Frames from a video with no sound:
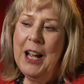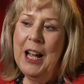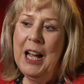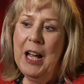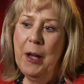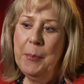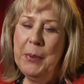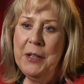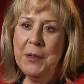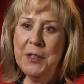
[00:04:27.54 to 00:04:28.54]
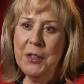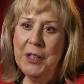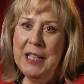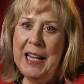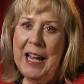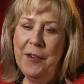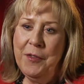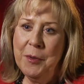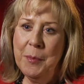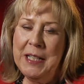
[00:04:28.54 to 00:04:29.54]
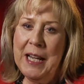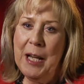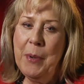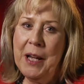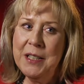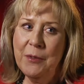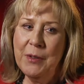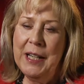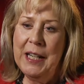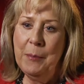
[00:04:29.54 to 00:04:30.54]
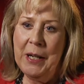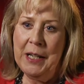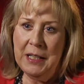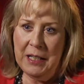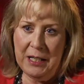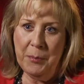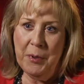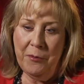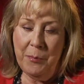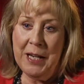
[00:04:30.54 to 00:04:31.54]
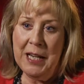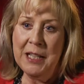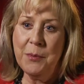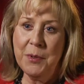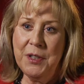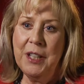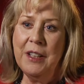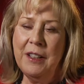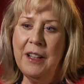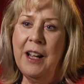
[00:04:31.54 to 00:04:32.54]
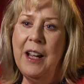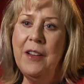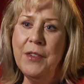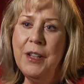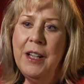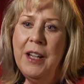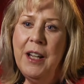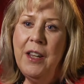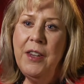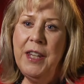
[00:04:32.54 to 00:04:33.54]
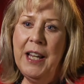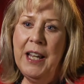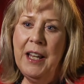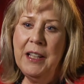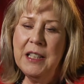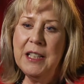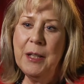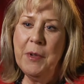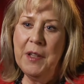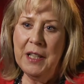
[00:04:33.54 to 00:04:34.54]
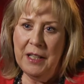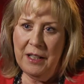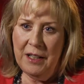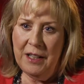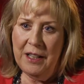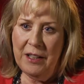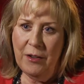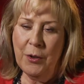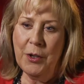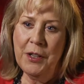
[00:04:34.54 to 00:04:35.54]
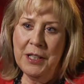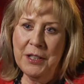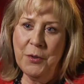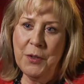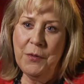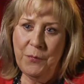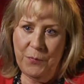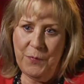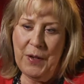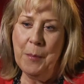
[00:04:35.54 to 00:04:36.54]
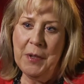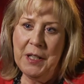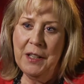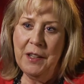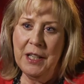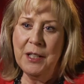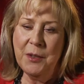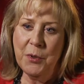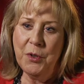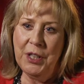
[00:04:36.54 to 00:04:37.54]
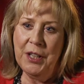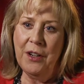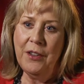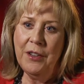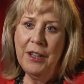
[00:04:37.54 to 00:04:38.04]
But it was only after my dad passed away and a couple of my aunts were still alive that some of the oral history family things were shared.